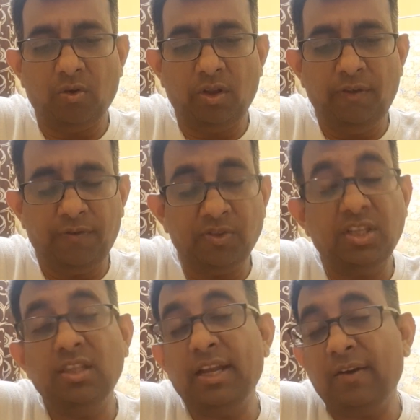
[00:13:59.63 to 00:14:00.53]
If you
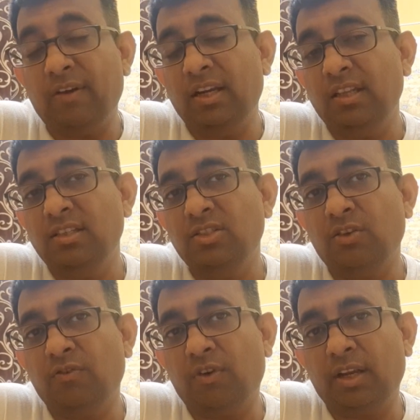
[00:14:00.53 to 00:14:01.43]
see the advantages
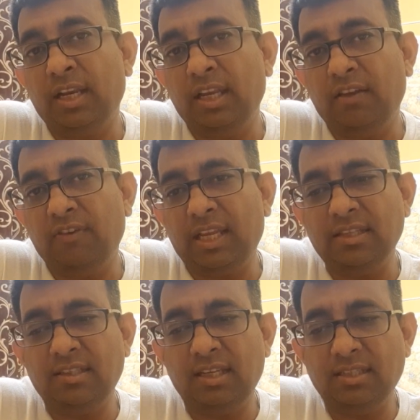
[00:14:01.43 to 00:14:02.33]
of organic, we can
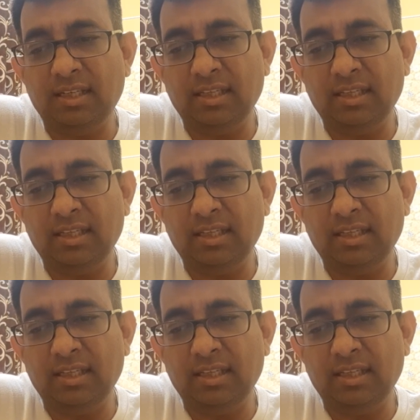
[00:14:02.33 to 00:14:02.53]
say easily